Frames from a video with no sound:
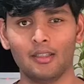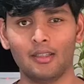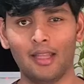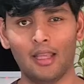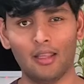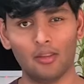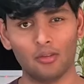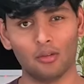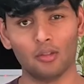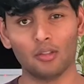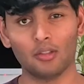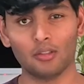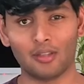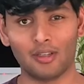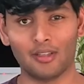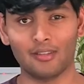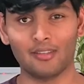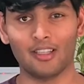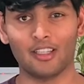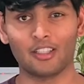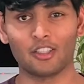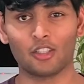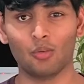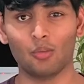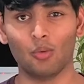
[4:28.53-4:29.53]
Tezos
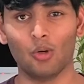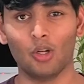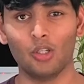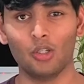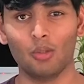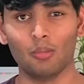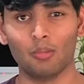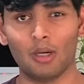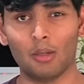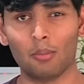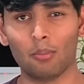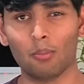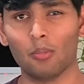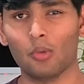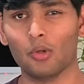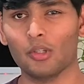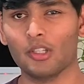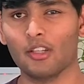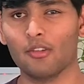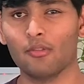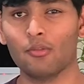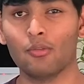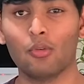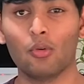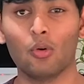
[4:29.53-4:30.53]
transaction volume up more
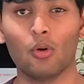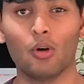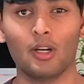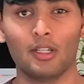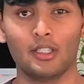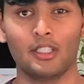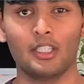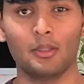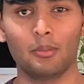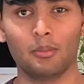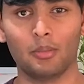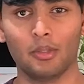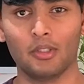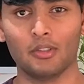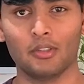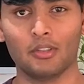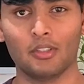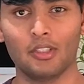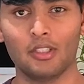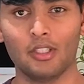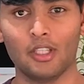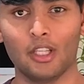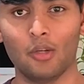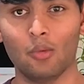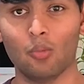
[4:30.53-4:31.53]
than
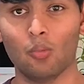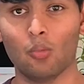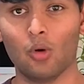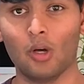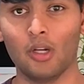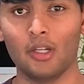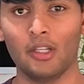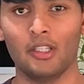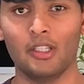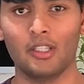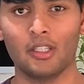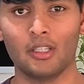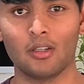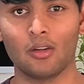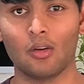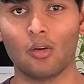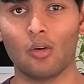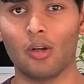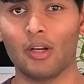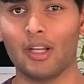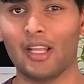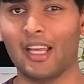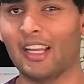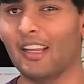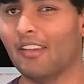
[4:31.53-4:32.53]
400% in 1 year
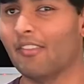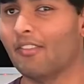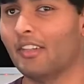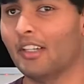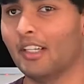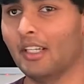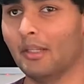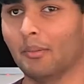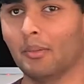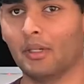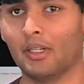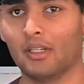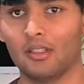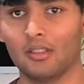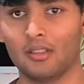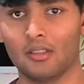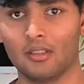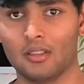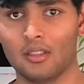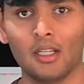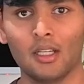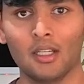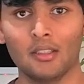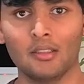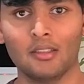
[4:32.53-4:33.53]
on NFT demand.
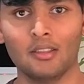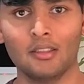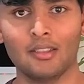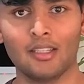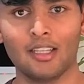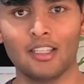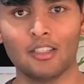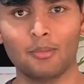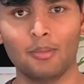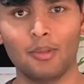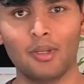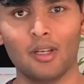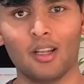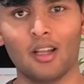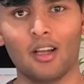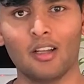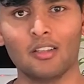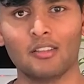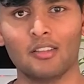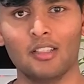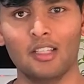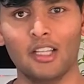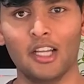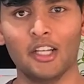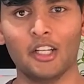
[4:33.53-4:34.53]
This has been
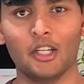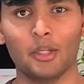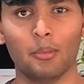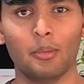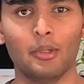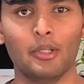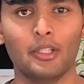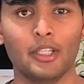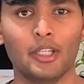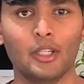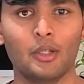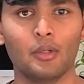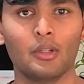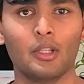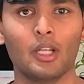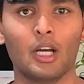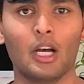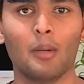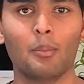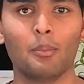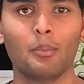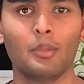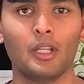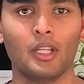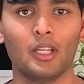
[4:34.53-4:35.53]
largely attributed to the
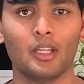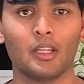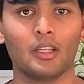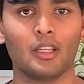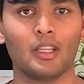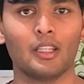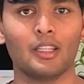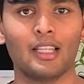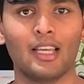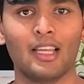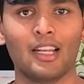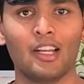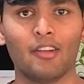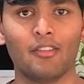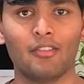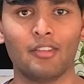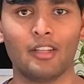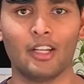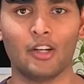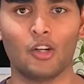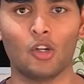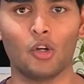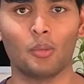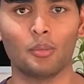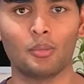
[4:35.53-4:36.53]
uptake in the NFT
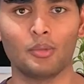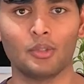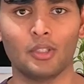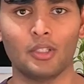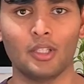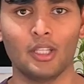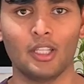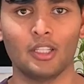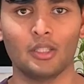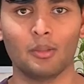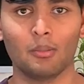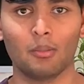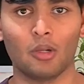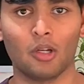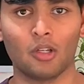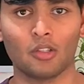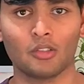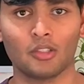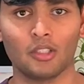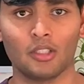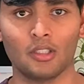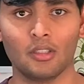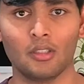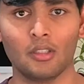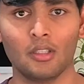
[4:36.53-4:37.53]
adoption in the
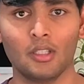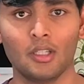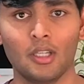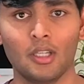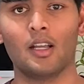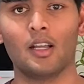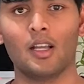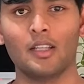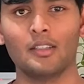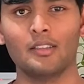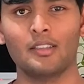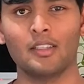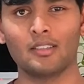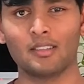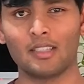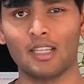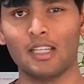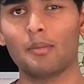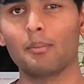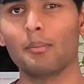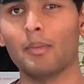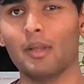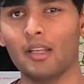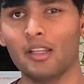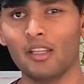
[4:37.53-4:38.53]
blockchain. Just
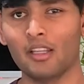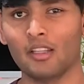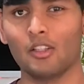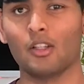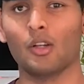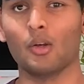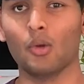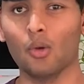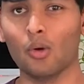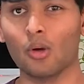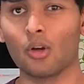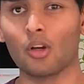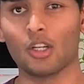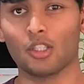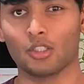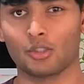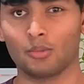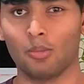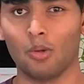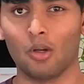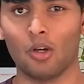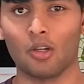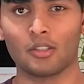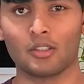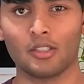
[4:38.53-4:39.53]
like many other low-cost
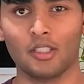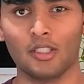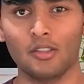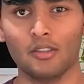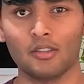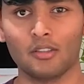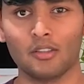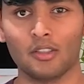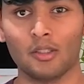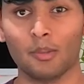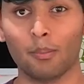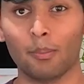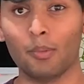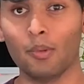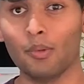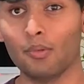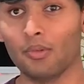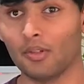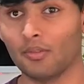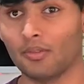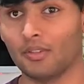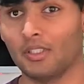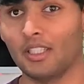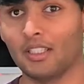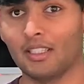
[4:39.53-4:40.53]
blockchains, the
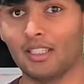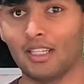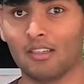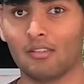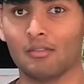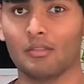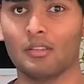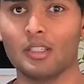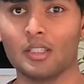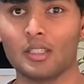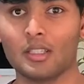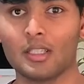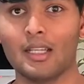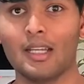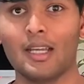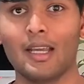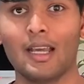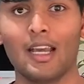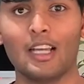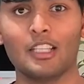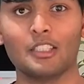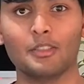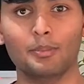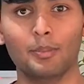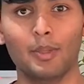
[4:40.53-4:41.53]
proof-of-stake network
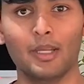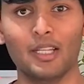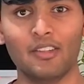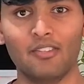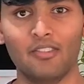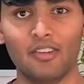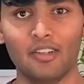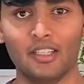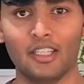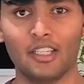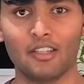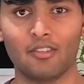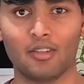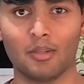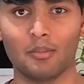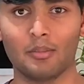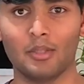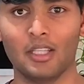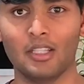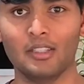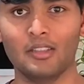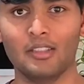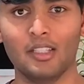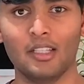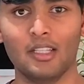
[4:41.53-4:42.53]
has benefited from the
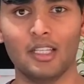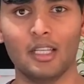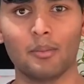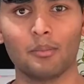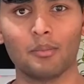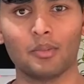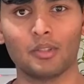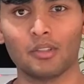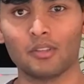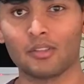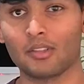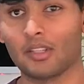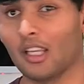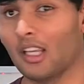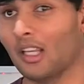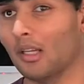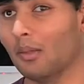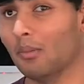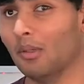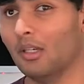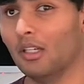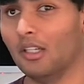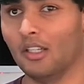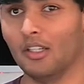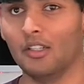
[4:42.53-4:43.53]
Ethereum's
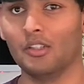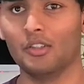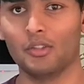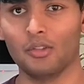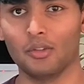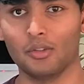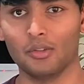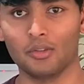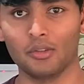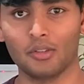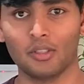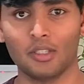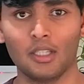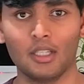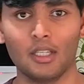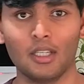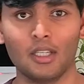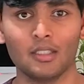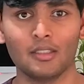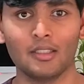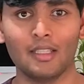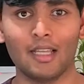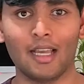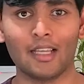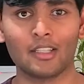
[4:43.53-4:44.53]
scalability issues.
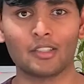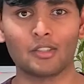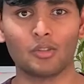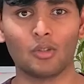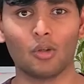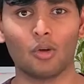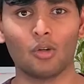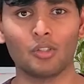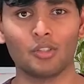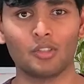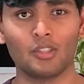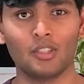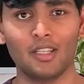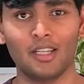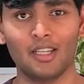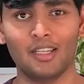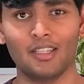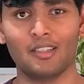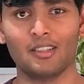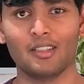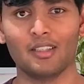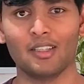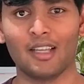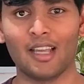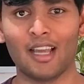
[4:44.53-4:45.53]
The
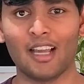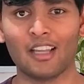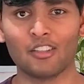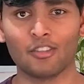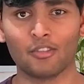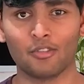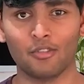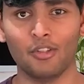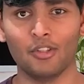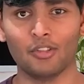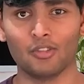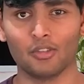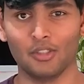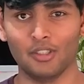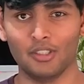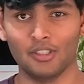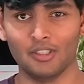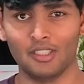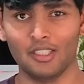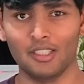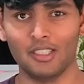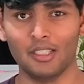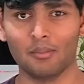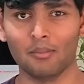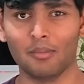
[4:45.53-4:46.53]
extortionate gas fees on
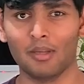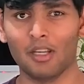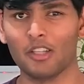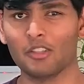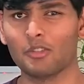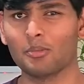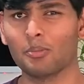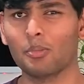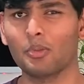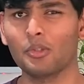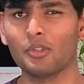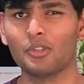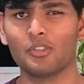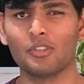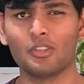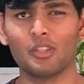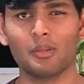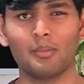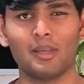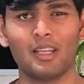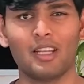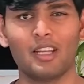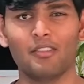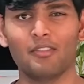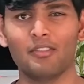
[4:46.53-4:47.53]
Ethereum has pushed some
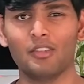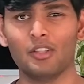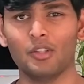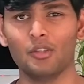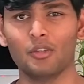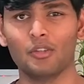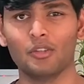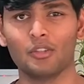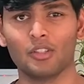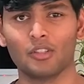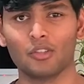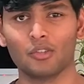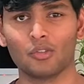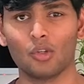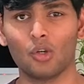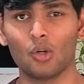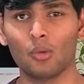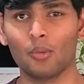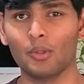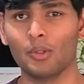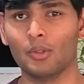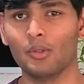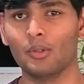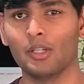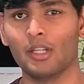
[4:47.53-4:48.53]
NFT users
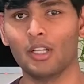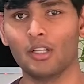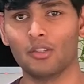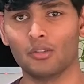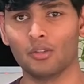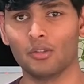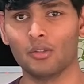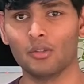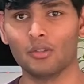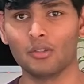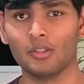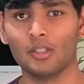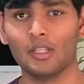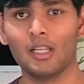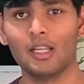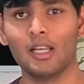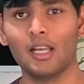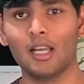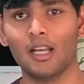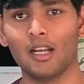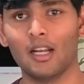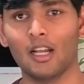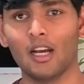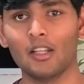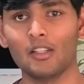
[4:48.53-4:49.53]
over to Tezos
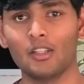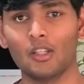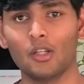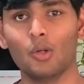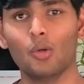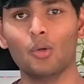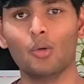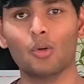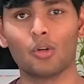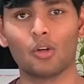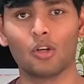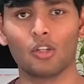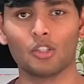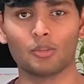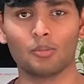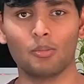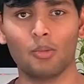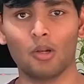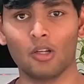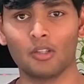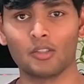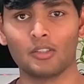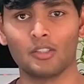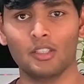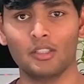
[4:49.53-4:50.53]
and other low-cost
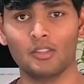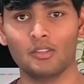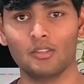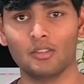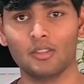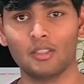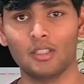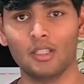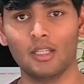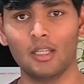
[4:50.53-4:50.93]
blockchains.